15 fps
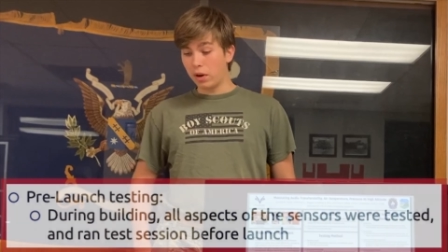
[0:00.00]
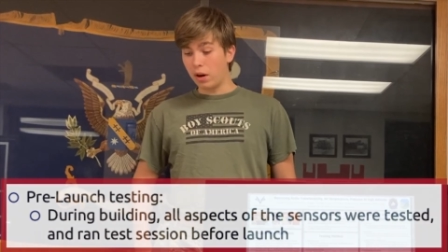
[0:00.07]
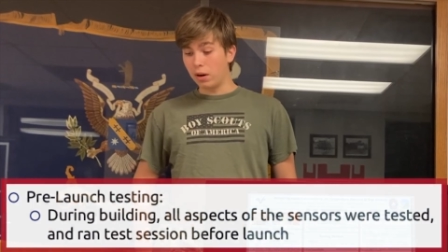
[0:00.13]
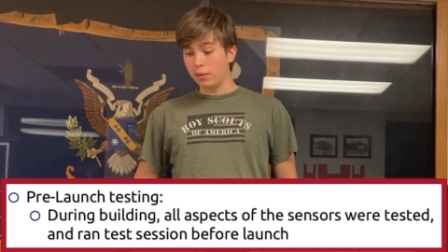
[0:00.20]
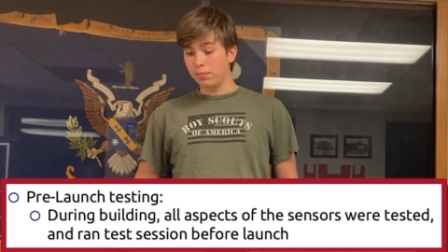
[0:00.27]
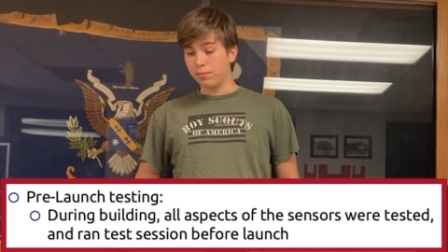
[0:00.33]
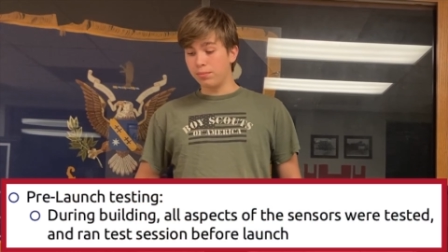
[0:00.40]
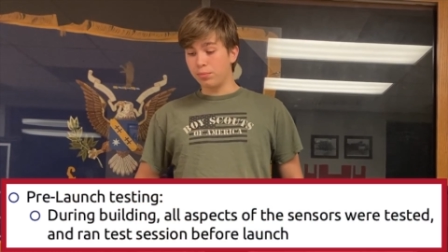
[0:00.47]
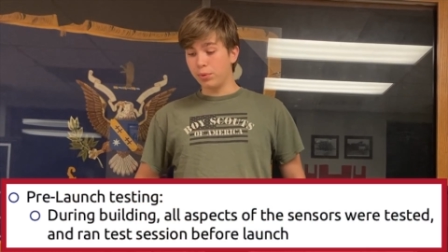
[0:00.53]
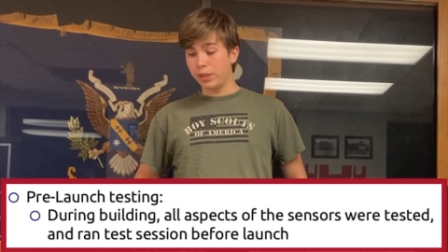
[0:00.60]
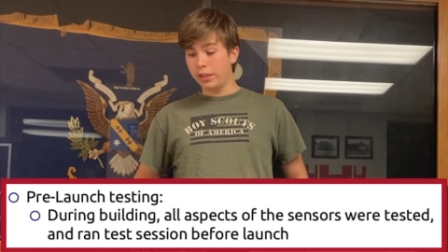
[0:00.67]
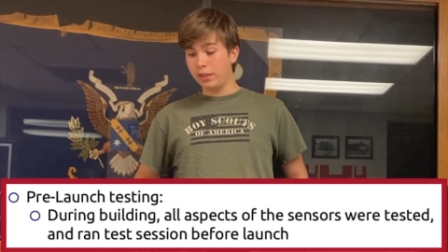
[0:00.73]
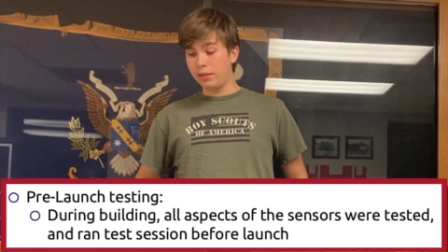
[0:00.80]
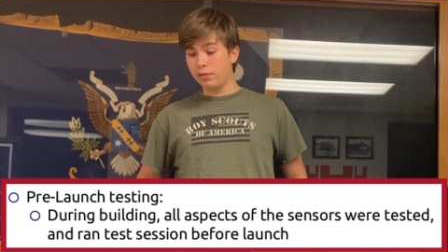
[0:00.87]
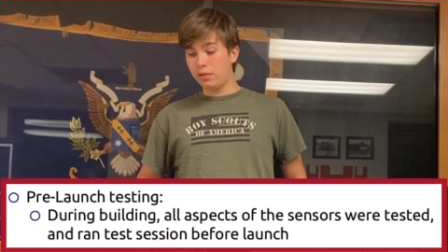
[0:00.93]
our
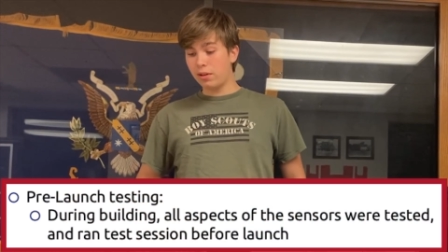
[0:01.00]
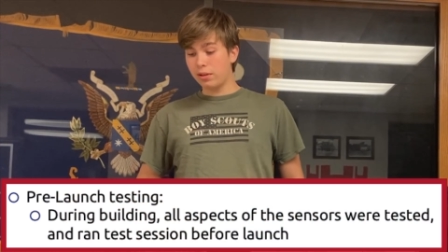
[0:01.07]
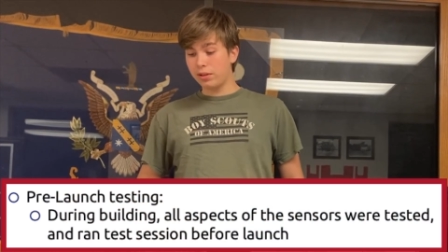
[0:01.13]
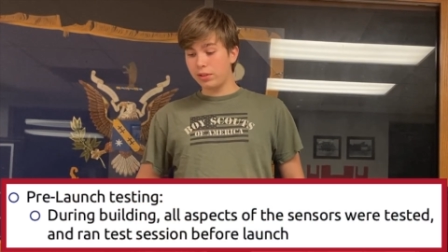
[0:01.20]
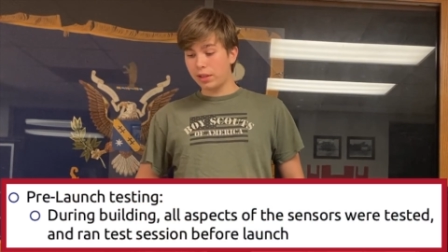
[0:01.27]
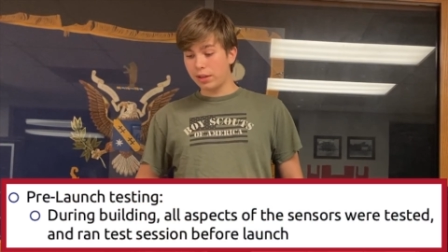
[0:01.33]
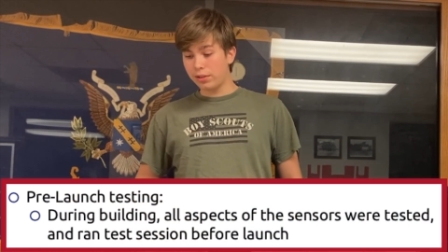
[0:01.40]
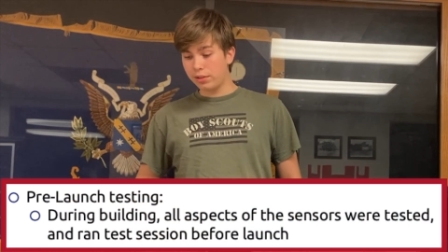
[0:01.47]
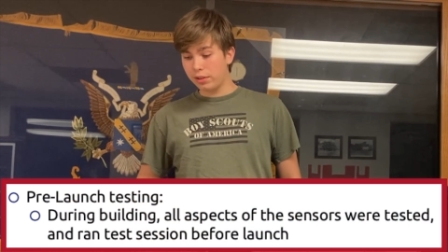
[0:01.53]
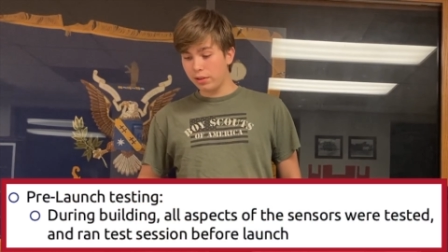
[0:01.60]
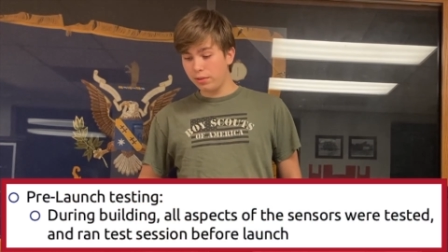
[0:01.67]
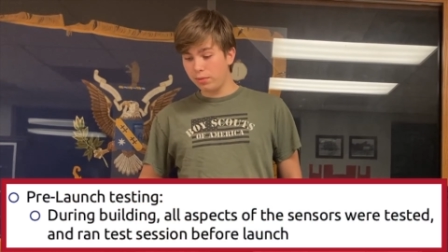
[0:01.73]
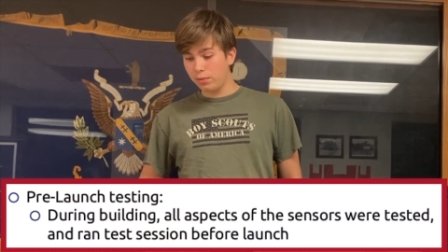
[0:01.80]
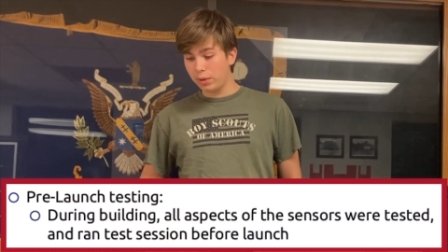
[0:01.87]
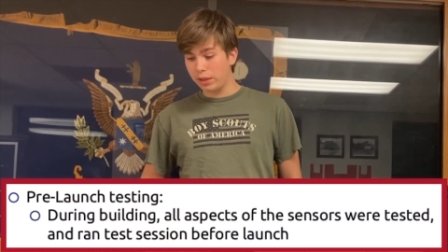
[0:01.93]
pre-launch
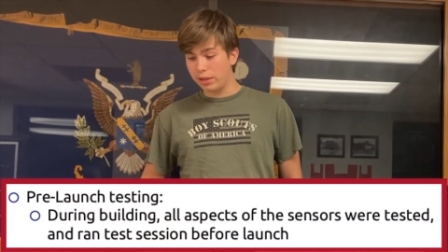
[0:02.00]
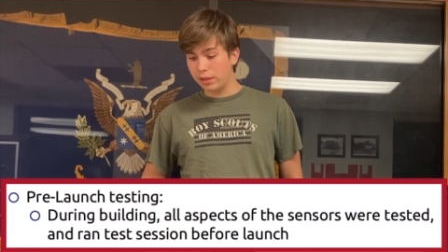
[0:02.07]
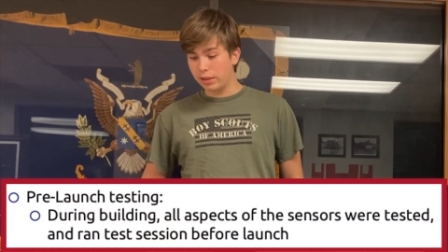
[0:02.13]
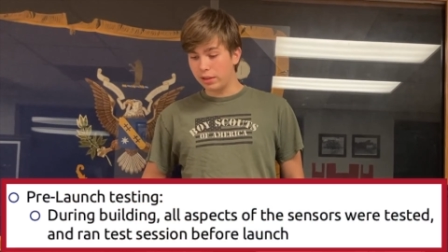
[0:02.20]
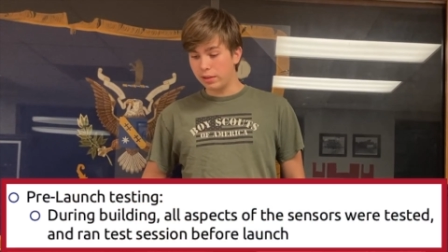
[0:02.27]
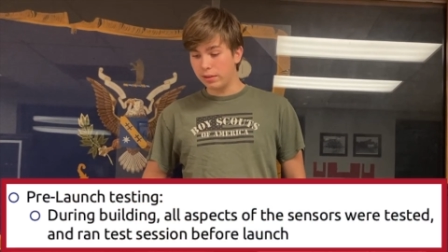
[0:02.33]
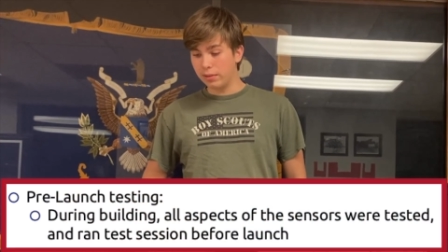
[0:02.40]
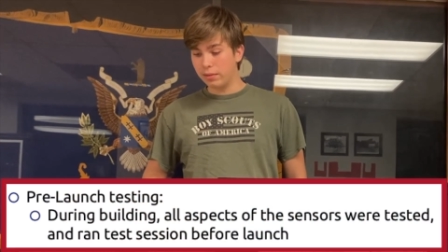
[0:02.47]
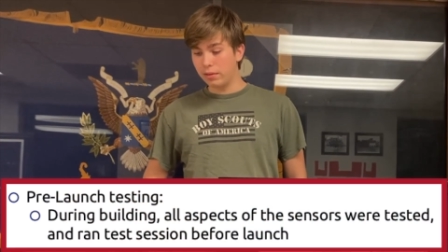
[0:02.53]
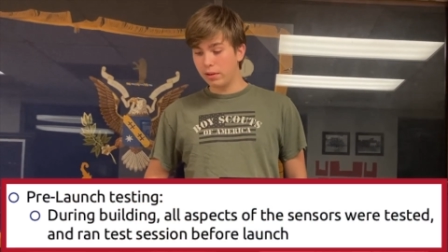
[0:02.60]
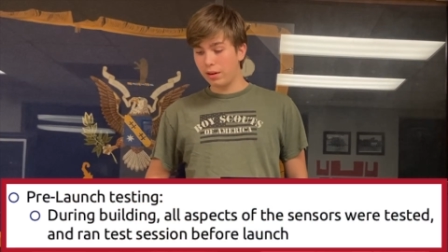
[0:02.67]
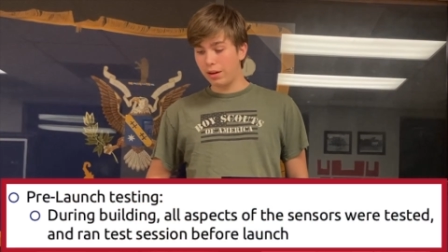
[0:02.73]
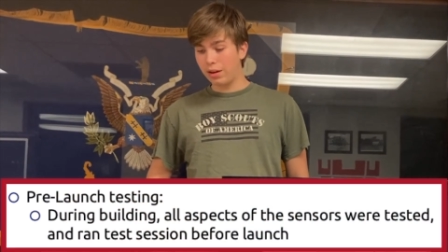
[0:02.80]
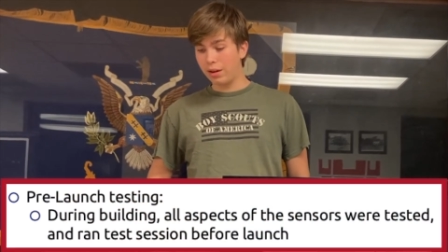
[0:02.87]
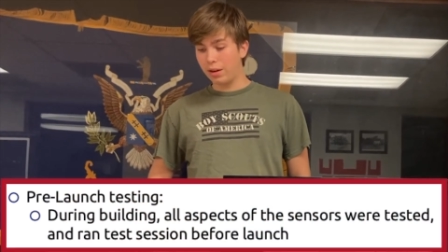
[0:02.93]
testing, we did
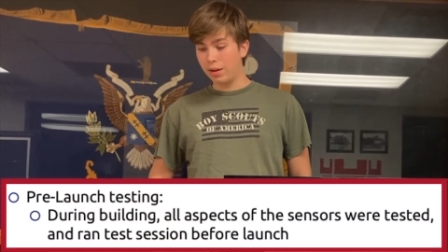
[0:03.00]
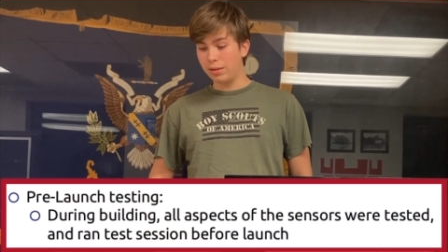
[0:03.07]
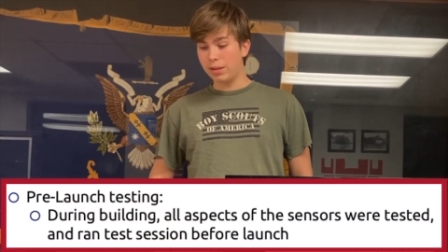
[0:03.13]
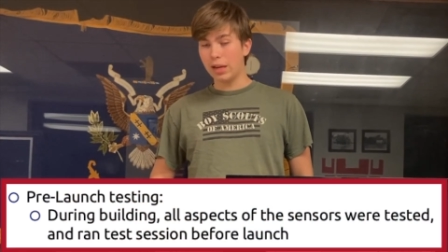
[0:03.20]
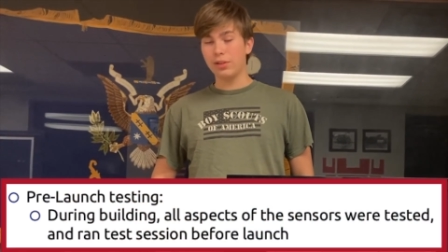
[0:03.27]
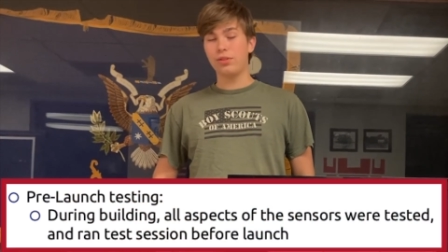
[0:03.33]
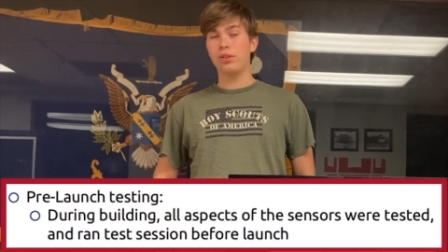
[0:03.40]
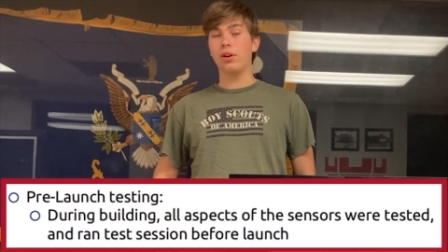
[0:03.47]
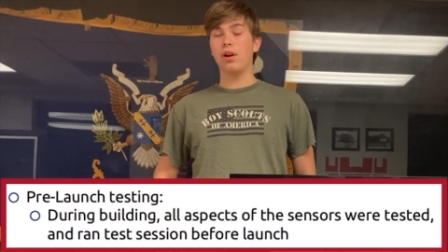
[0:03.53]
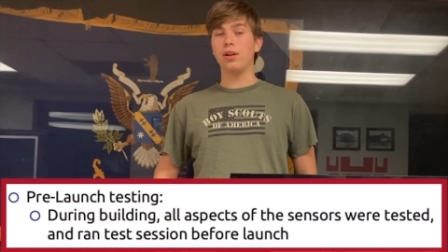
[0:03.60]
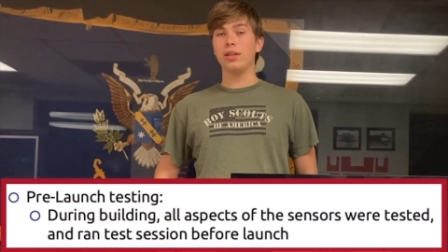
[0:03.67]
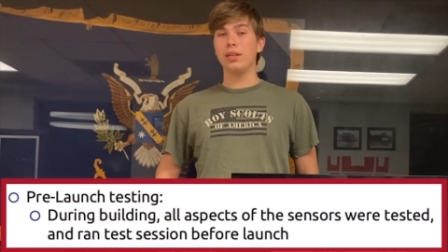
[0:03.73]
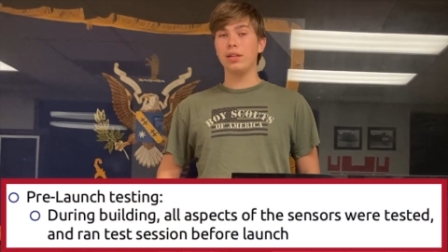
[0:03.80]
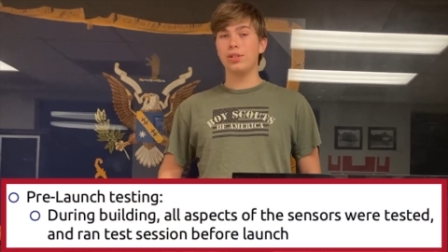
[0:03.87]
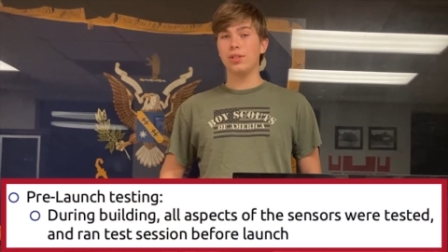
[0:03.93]
testing
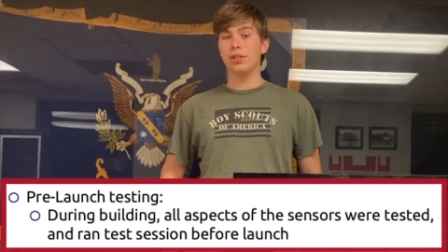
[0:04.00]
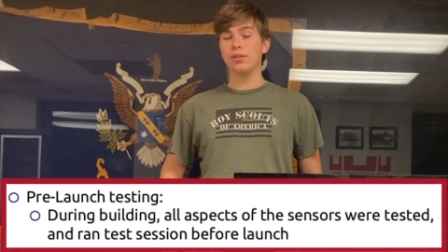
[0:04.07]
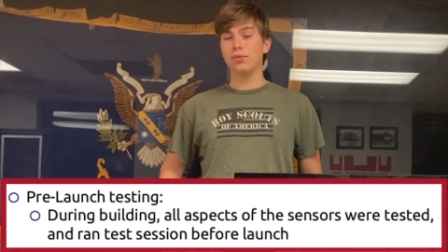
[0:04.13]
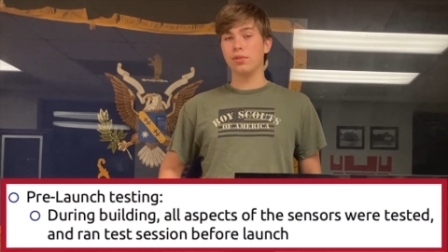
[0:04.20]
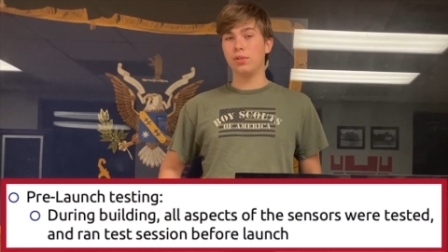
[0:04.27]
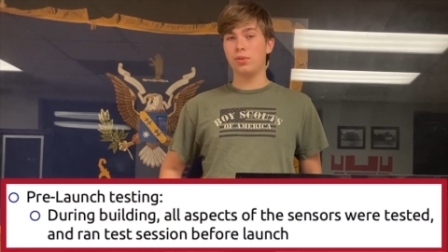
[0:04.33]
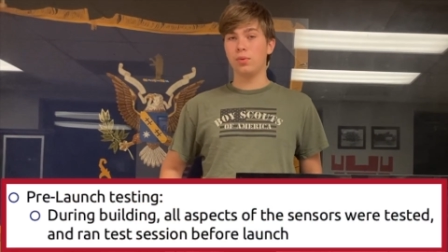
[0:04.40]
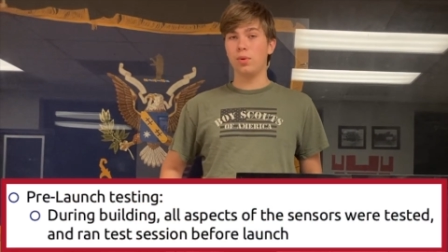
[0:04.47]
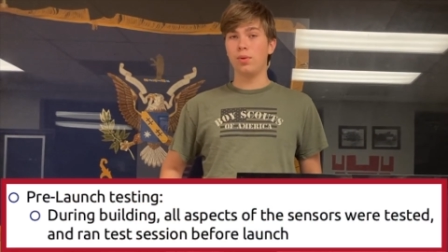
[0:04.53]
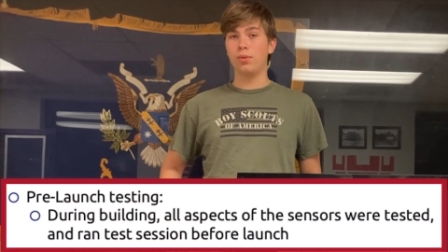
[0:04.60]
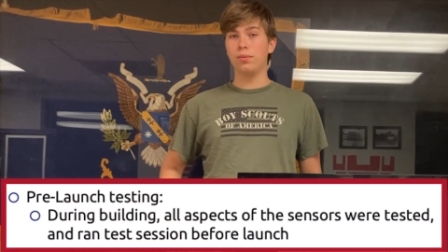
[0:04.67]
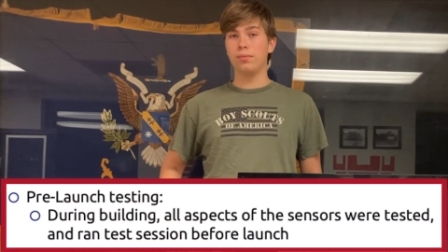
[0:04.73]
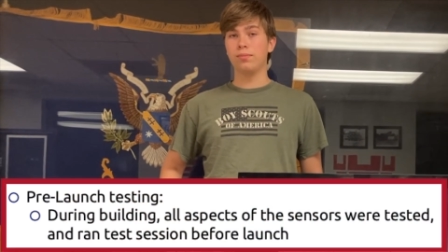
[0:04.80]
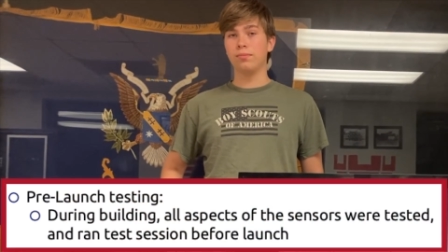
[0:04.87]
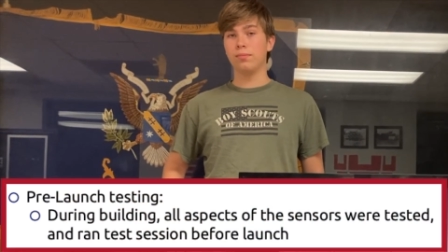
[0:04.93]
on each
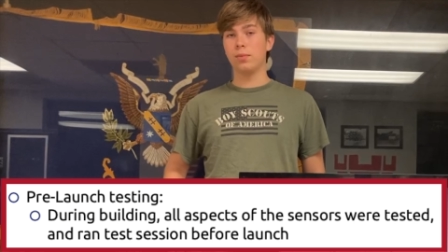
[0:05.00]
individual